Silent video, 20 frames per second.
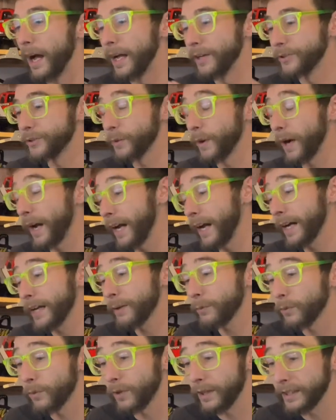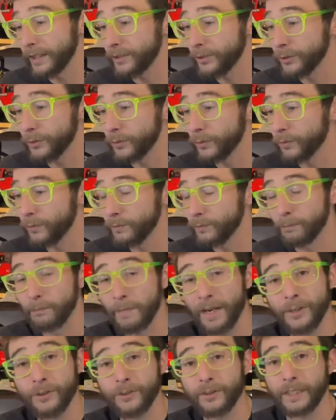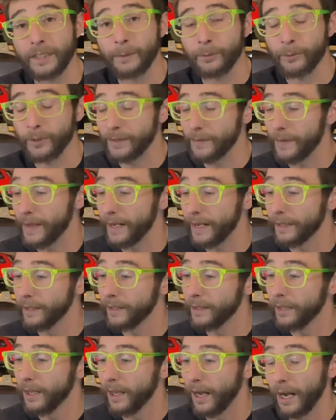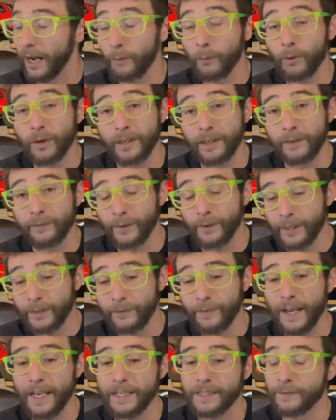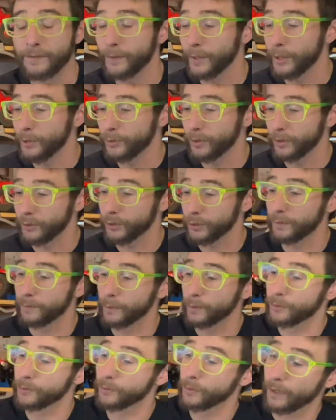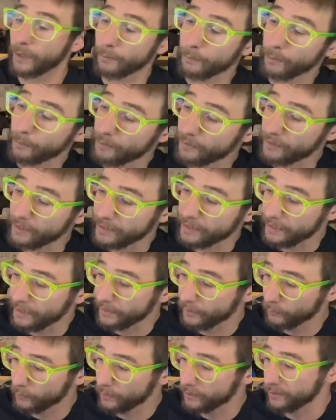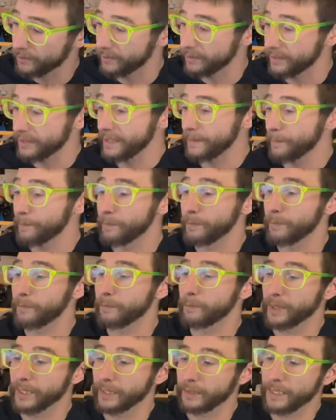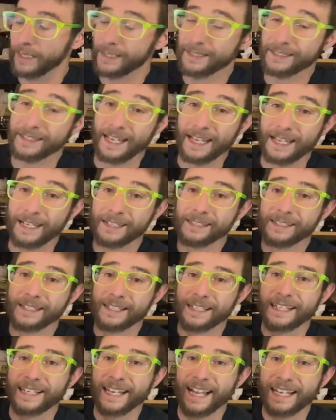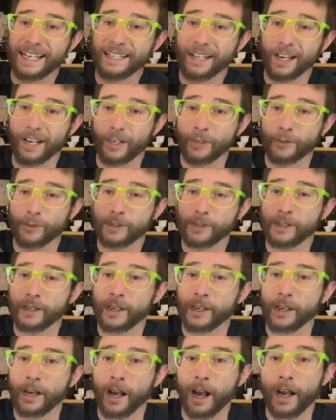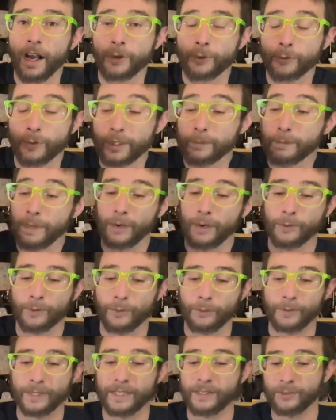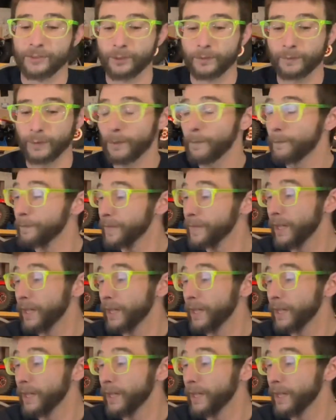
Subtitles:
So I wanted to majorly upgrade that. I wanted a very fast and very strong servo. So I went with the InTheWorks RC BLS-X900 direct power 3S servo.